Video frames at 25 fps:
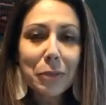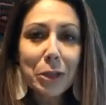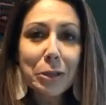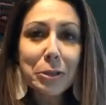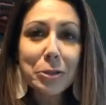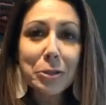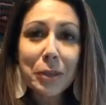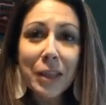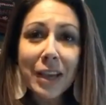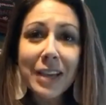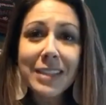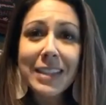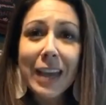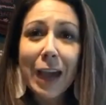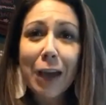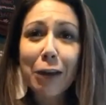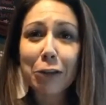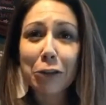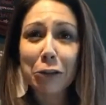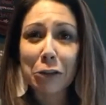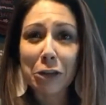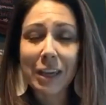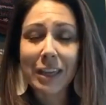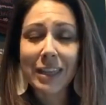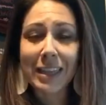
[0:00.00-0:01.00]
So that's how
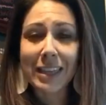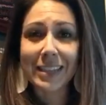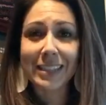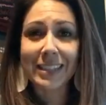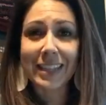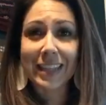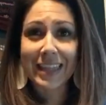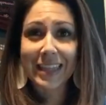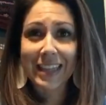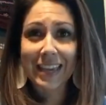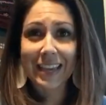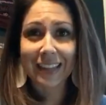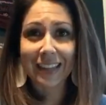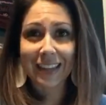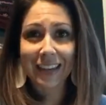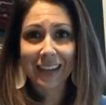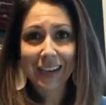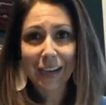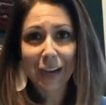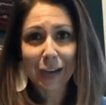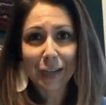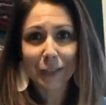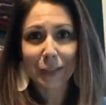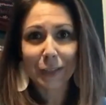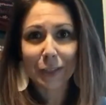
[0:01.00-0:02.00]
to look at this and think like
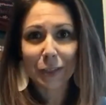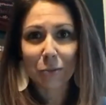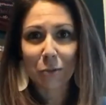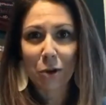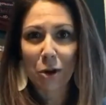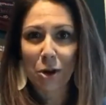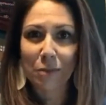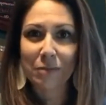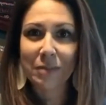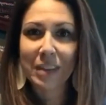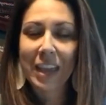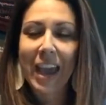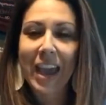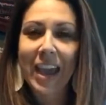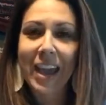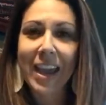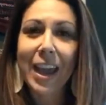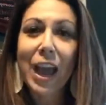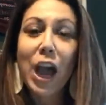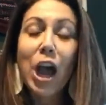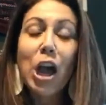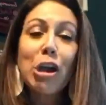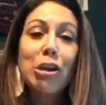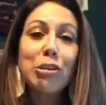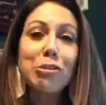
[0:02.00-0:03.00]
a customer, okay?
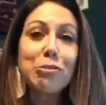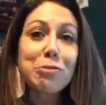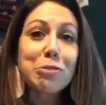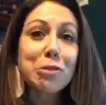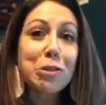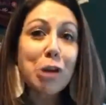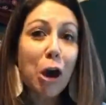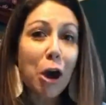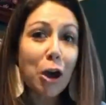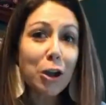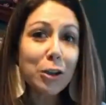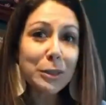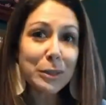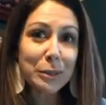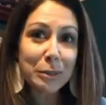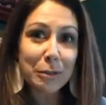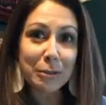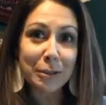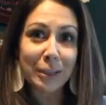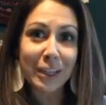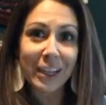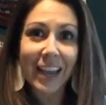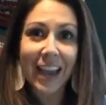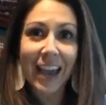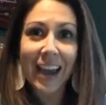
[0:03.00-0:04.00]
You can also
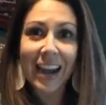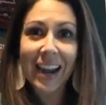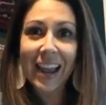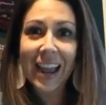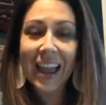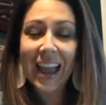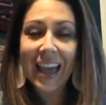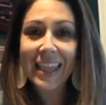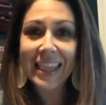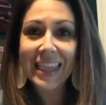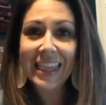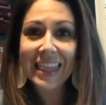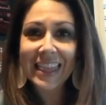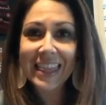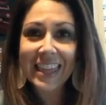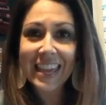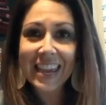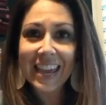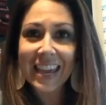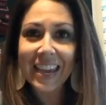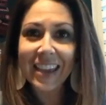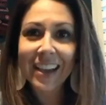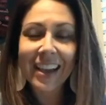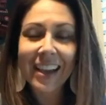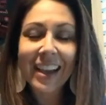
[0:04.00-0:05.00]
look at it and
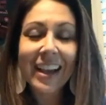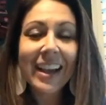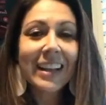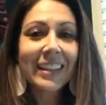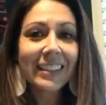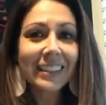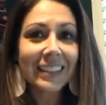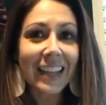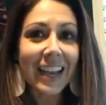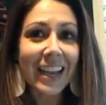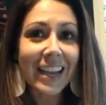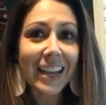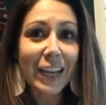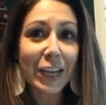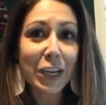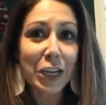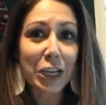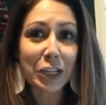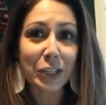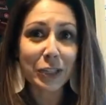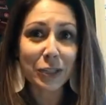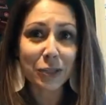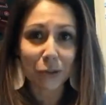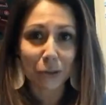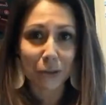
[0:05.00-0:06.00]
think like a
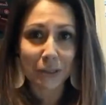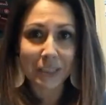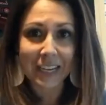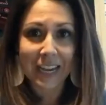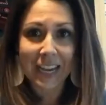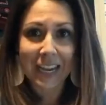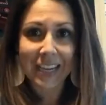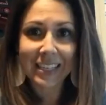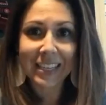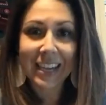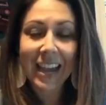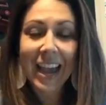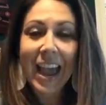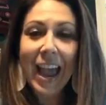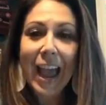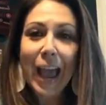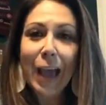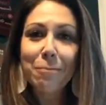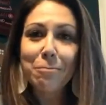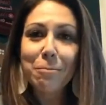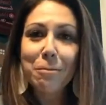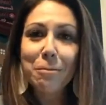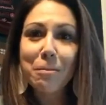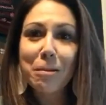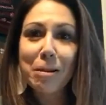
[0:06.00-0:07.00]
consultant.
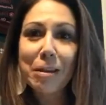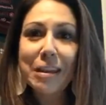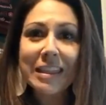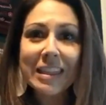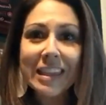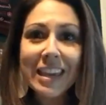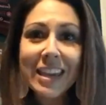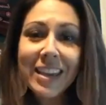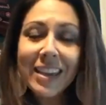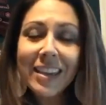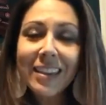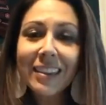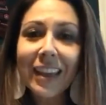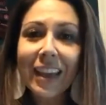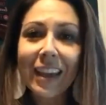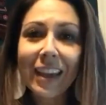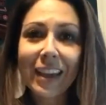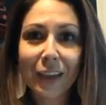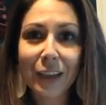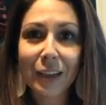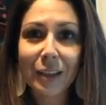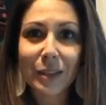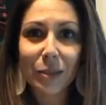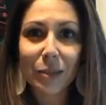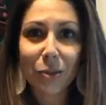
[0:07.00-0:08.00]
And when we're thinking like
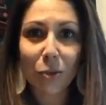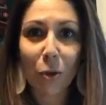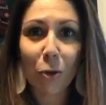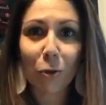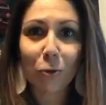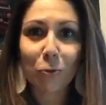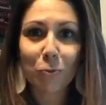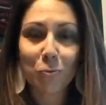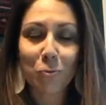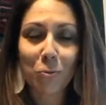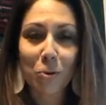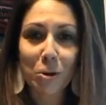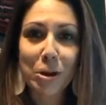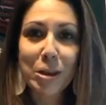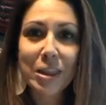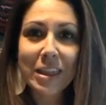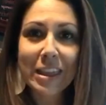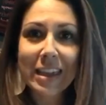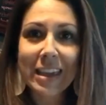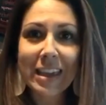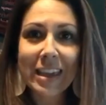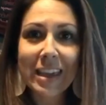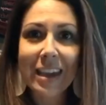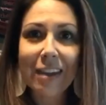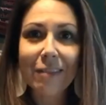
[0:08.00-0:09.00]
a consultant, we're
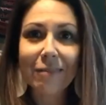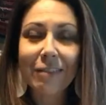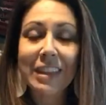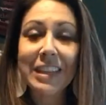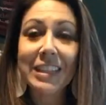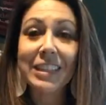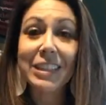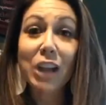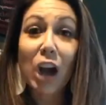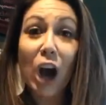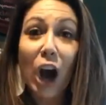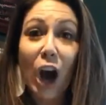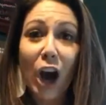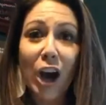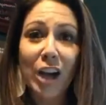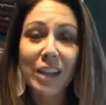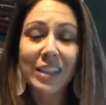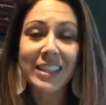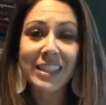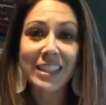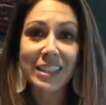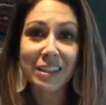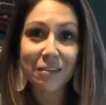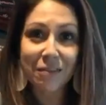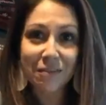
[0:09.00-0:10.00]
thinking of these
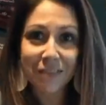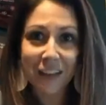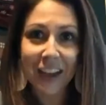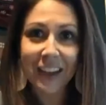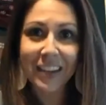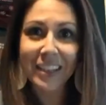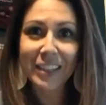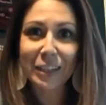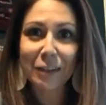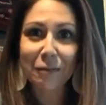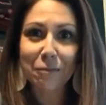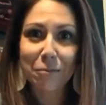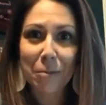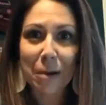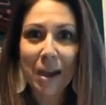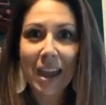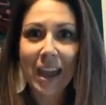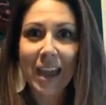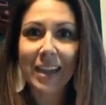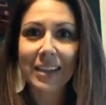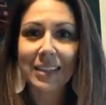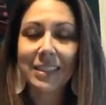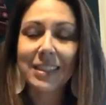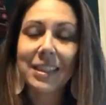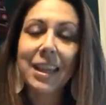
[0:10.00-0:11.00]
cost-effective
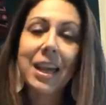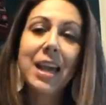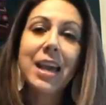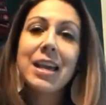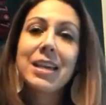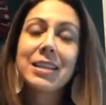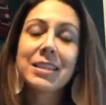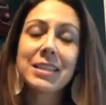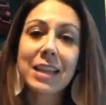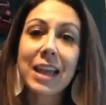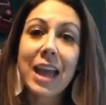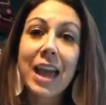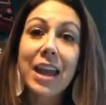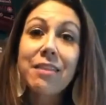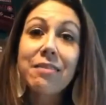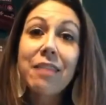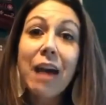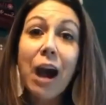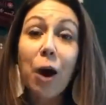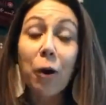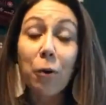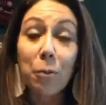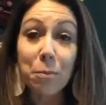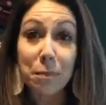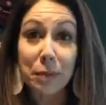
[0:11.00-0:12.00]
ways to kind of
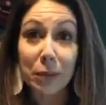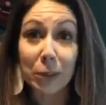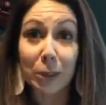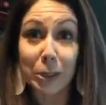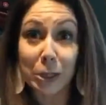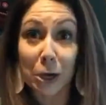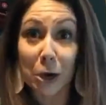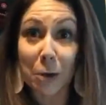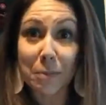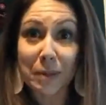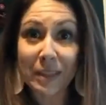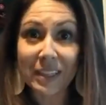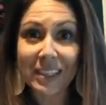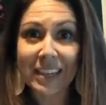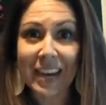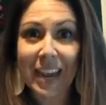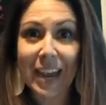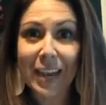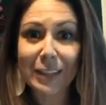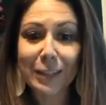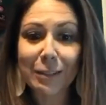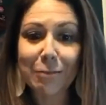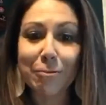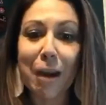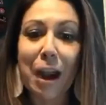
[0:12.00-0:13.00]
help build our
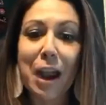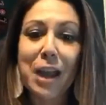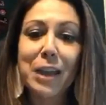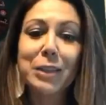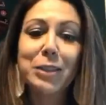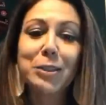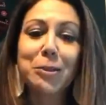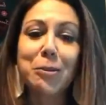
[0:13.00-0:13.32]
business, right?